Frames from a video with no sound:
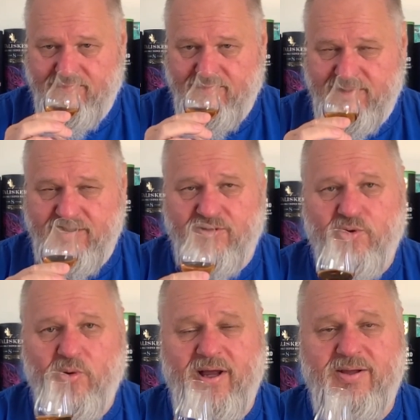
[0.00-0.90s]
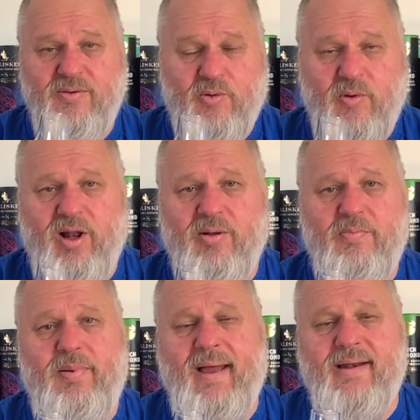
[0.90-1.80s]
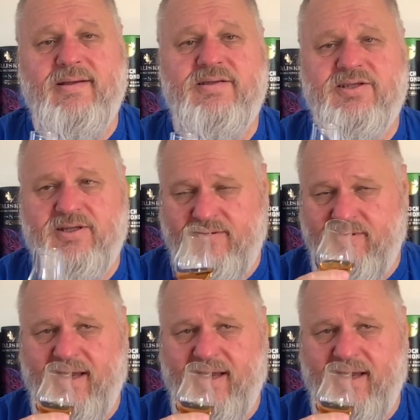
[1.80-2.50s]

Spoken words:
So quite well balanced,